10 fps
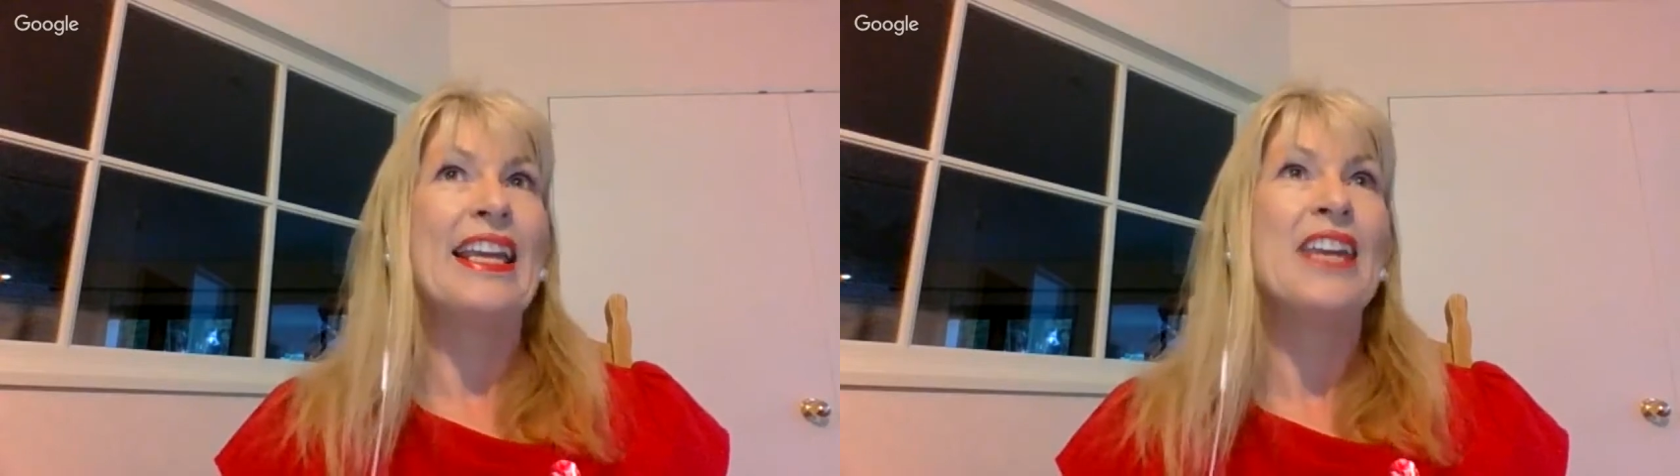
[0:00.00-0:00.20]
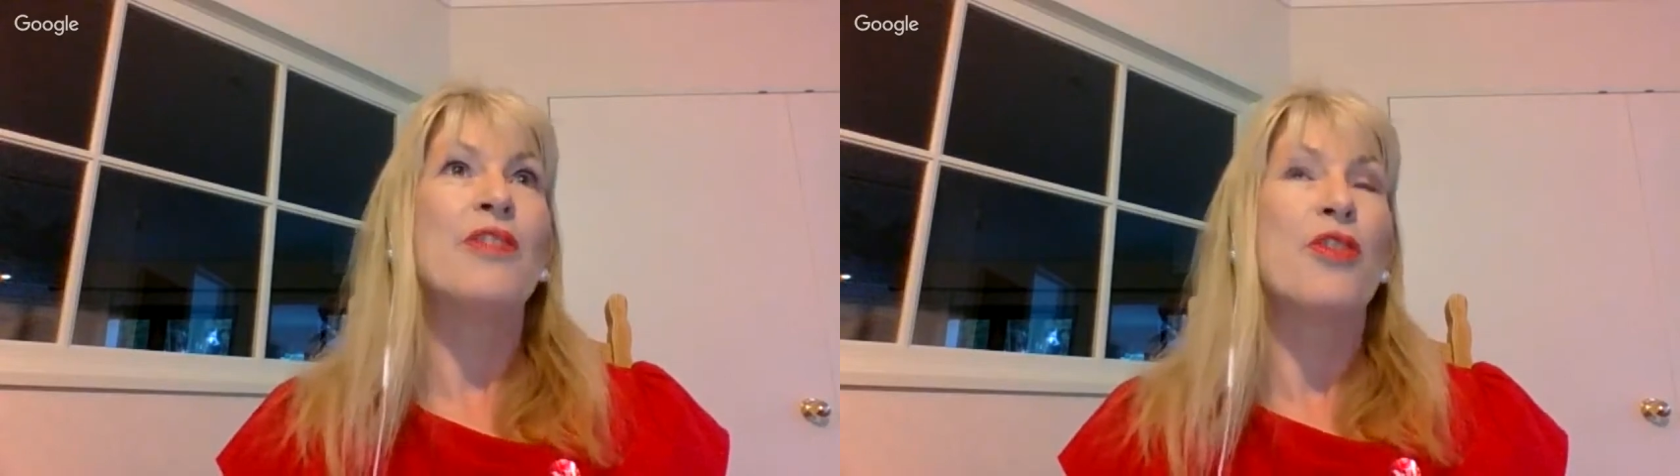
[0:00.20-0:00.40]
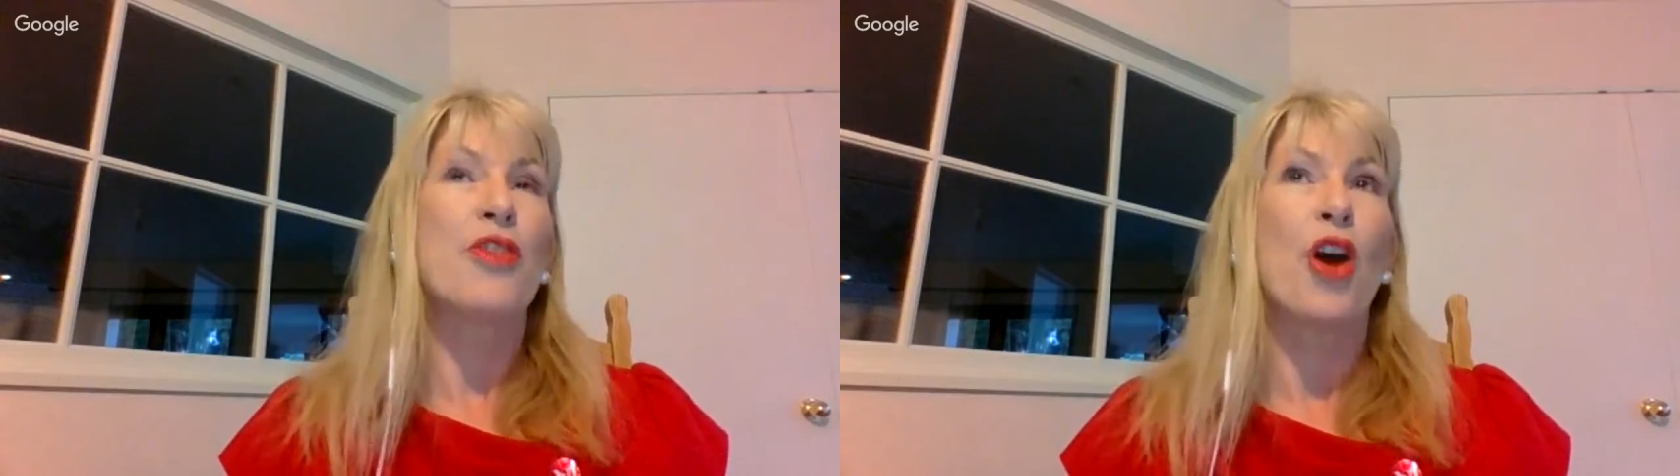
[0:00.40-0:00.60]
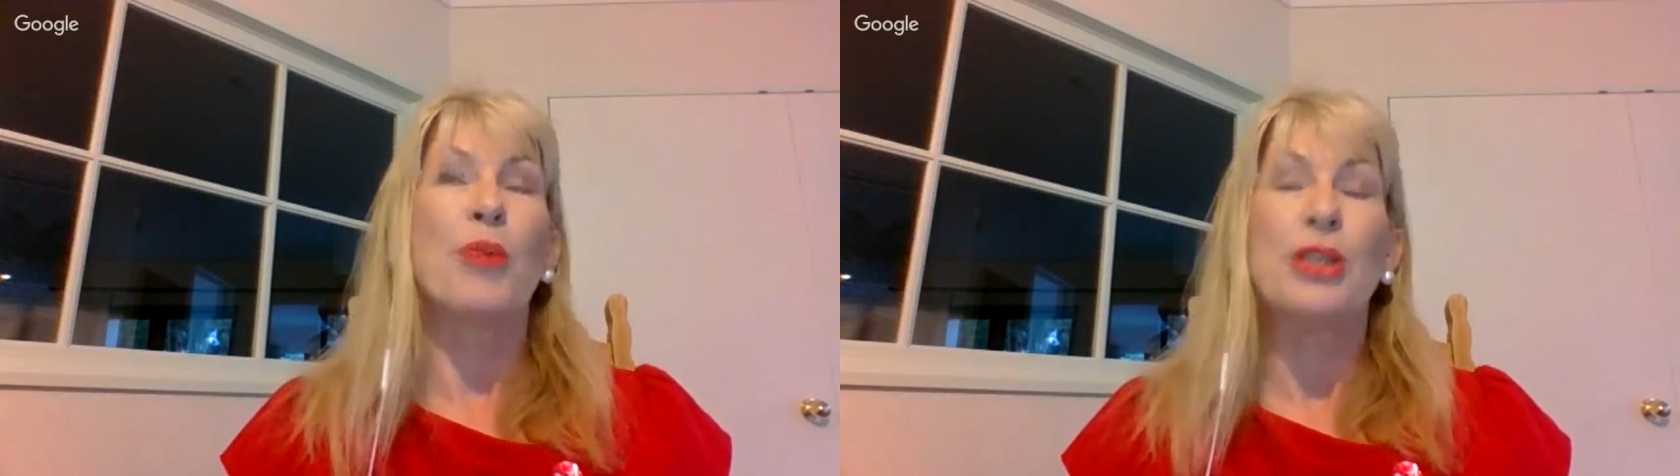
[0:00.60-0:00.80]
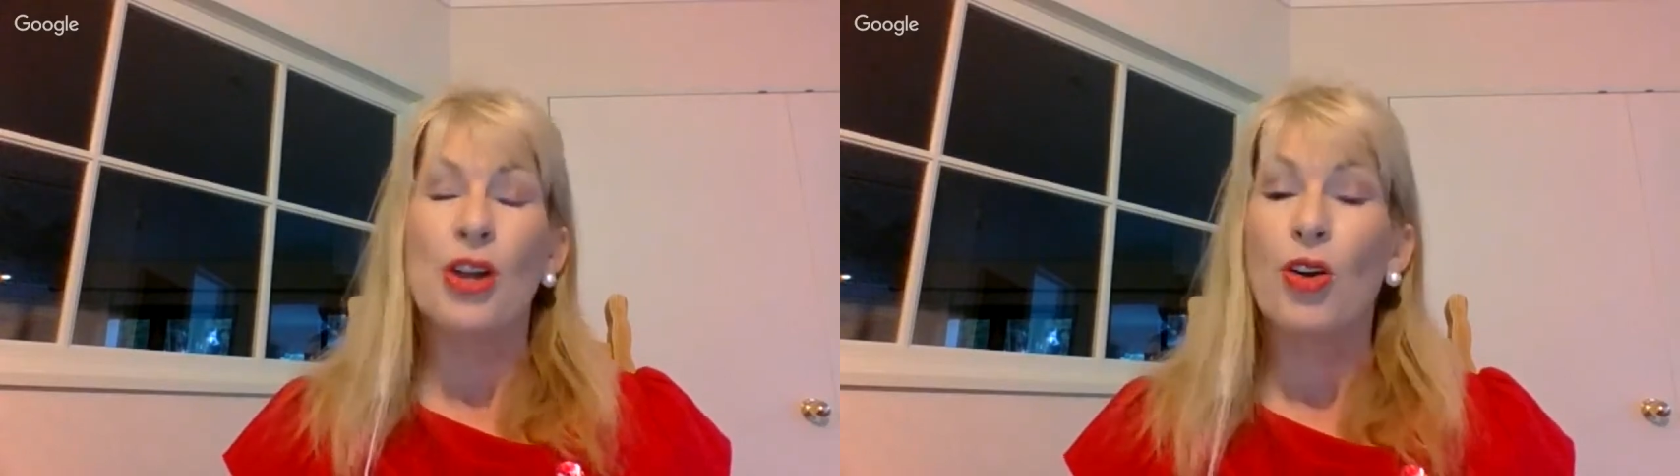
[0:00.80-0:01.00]
even though
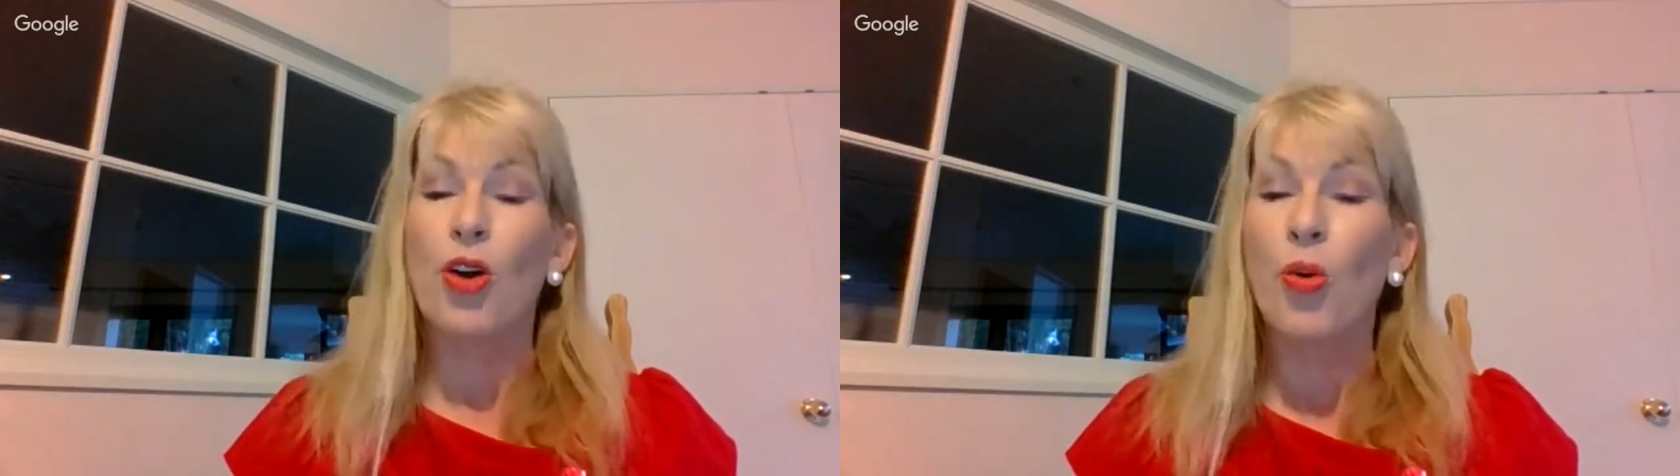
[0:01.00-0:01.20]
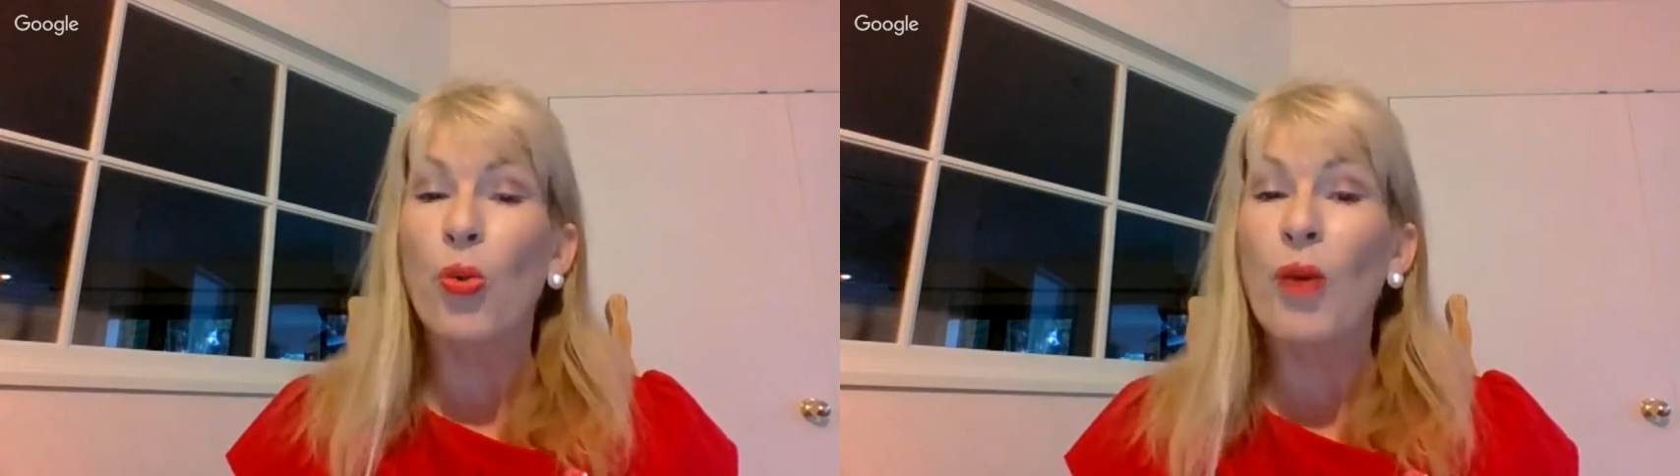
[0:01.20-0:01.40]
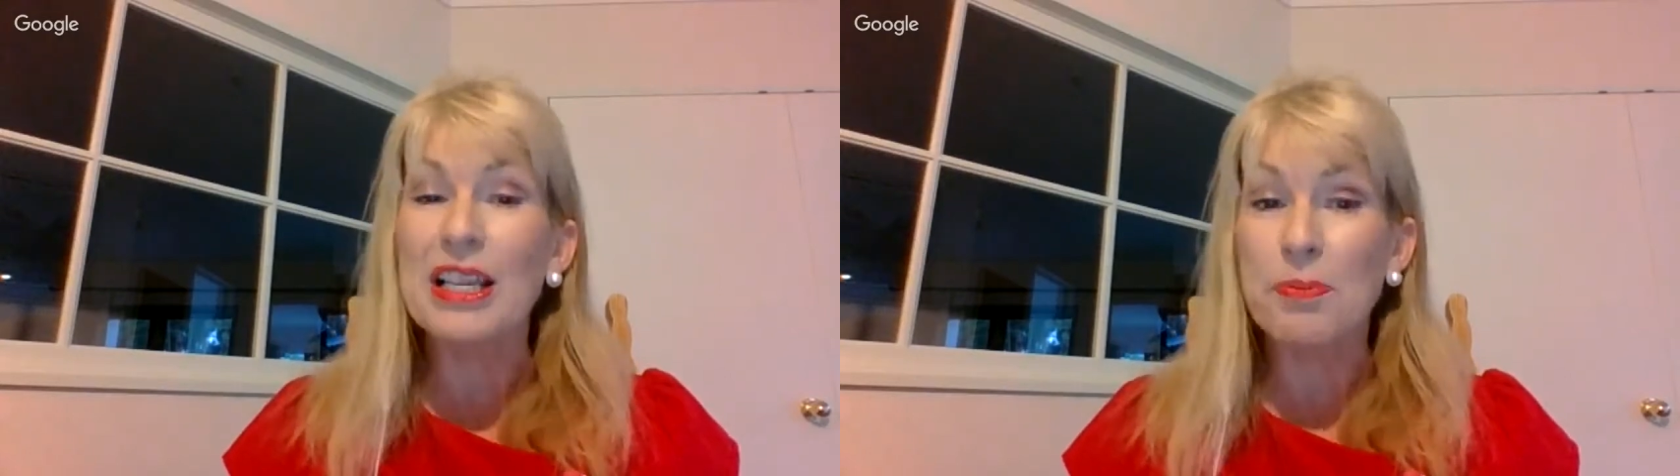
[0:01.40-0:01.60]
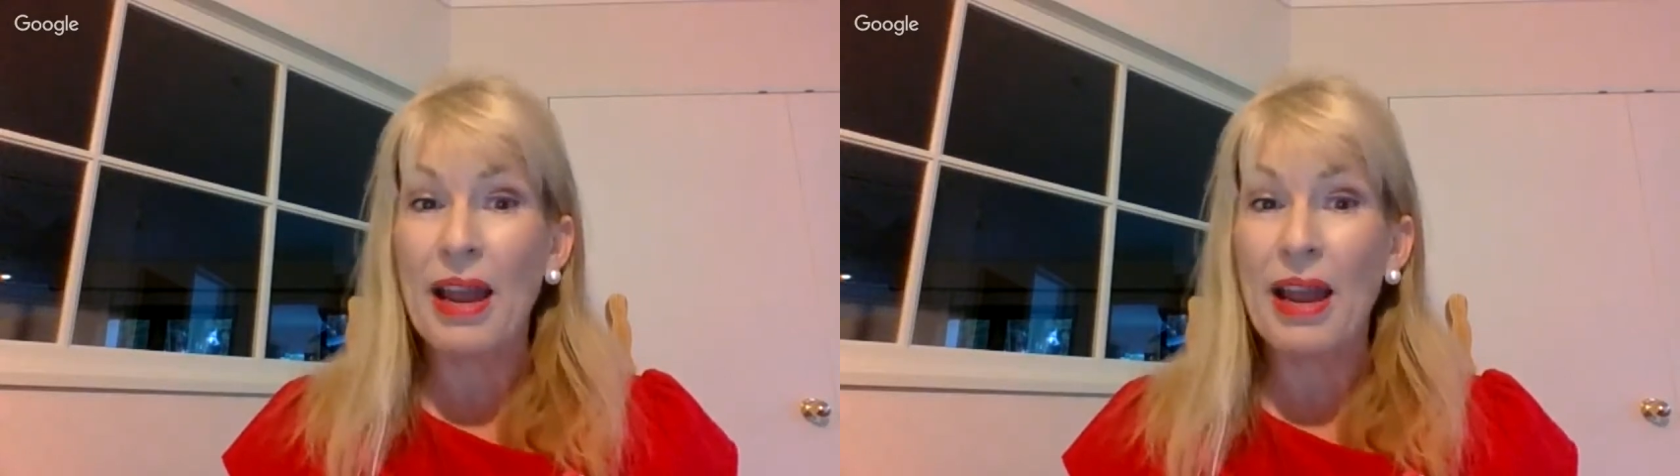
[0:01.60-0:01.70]
we don't always